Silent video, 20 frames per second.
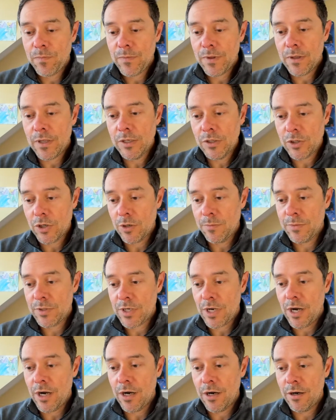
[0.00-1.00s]
in terms
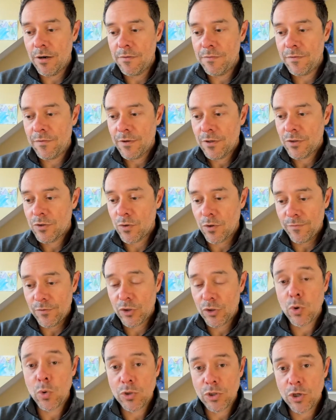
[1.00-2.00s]
of sort of
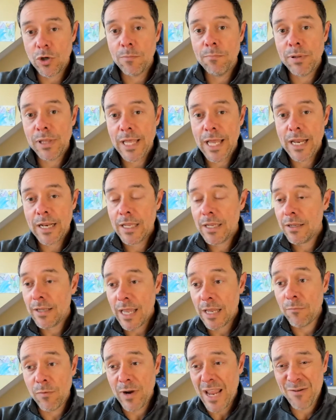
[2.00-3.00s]
short-term planning.
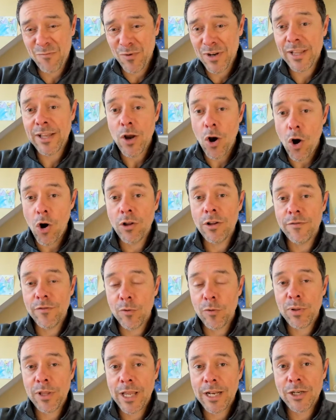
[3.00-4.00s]
And really all of your
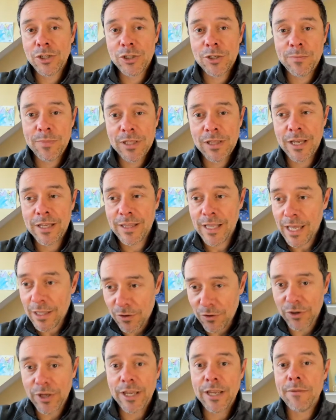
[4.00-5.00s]
planning should be like that,
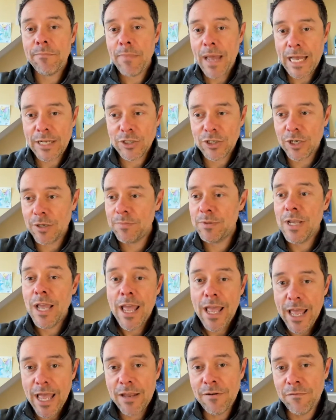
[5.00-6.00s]
looking at matchups,
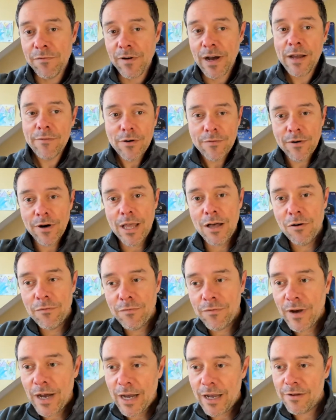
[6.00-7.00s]
N5 over
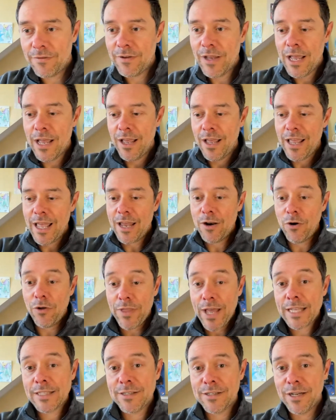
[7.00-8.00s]
L5 and all
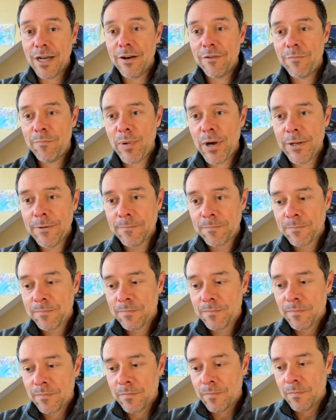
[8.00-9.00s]
that stuff. But
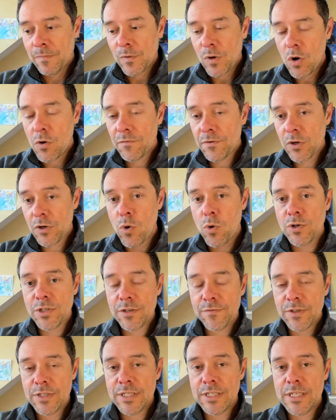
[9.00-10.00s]
over the course of
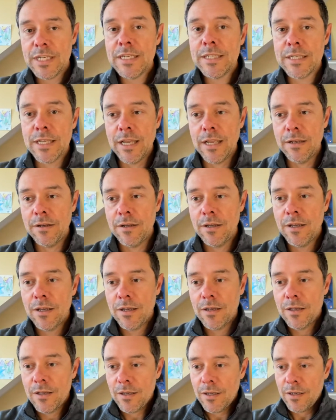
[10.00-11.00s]
a season,
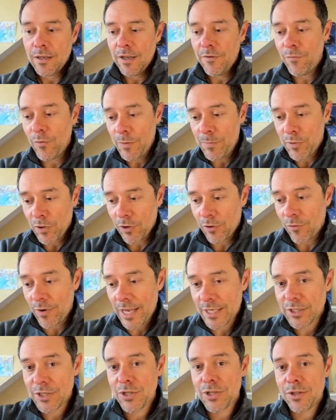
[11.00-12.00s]
if we
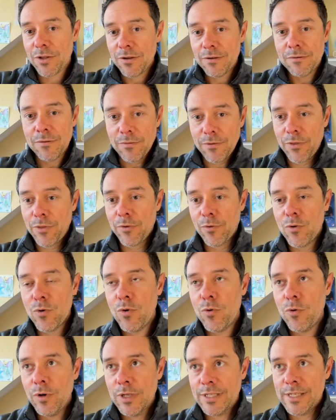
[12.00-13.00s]
progress
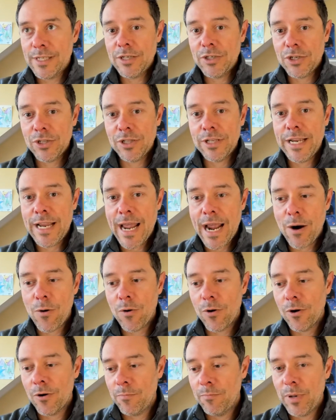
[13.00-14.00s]
through essentially
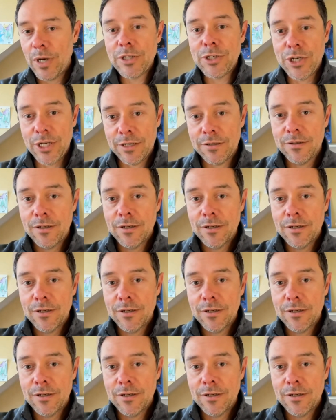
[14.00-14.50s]
our budget,